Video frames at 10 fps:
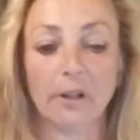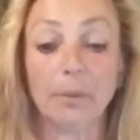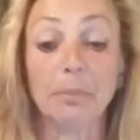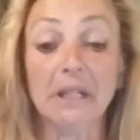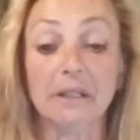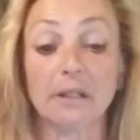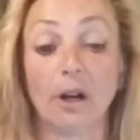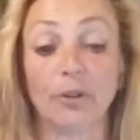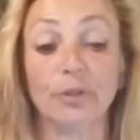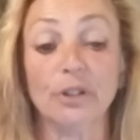The meat in
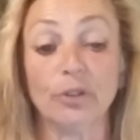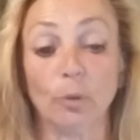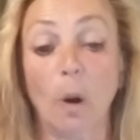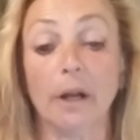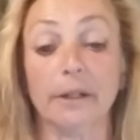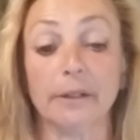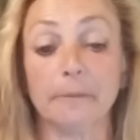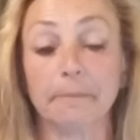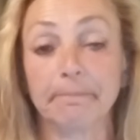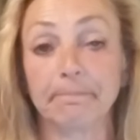our freezer rotted.
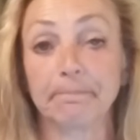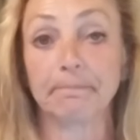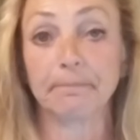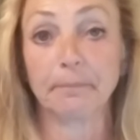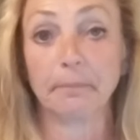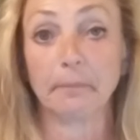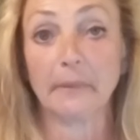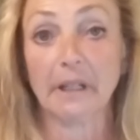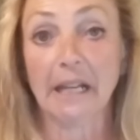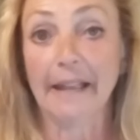
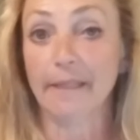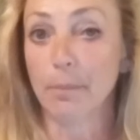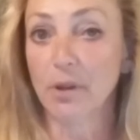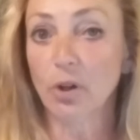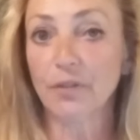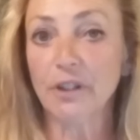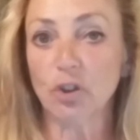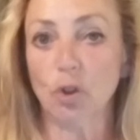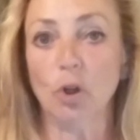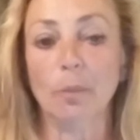In the middle of
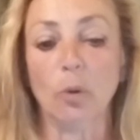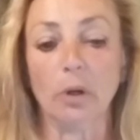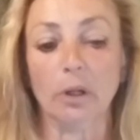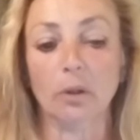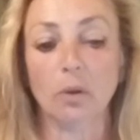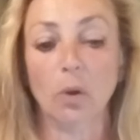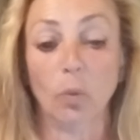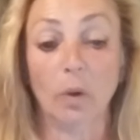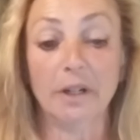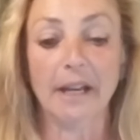this turmoil,
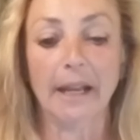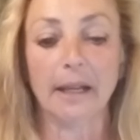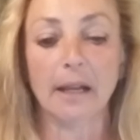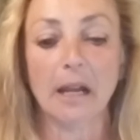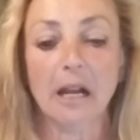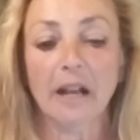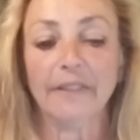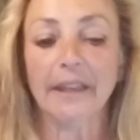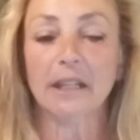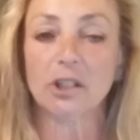one day,
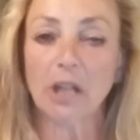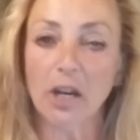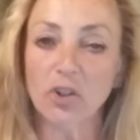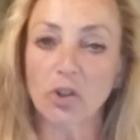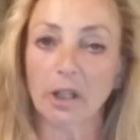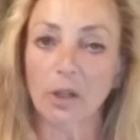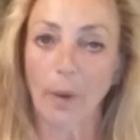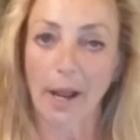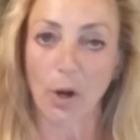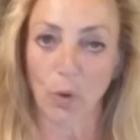they intentionally
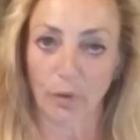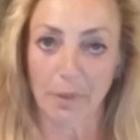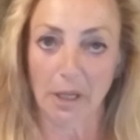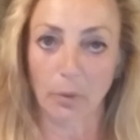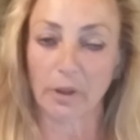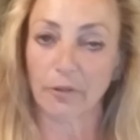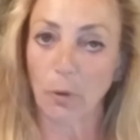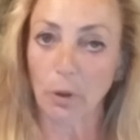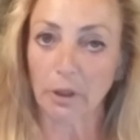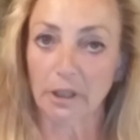ran over me with a
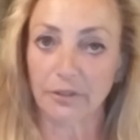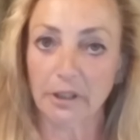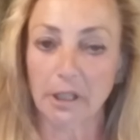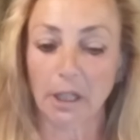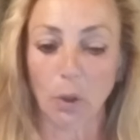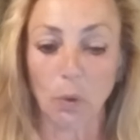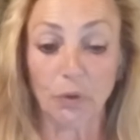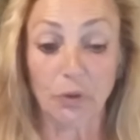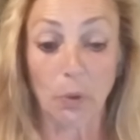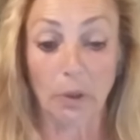forklift in a
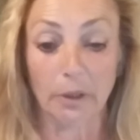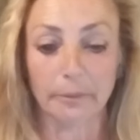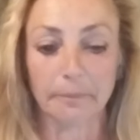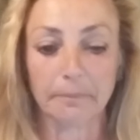local store.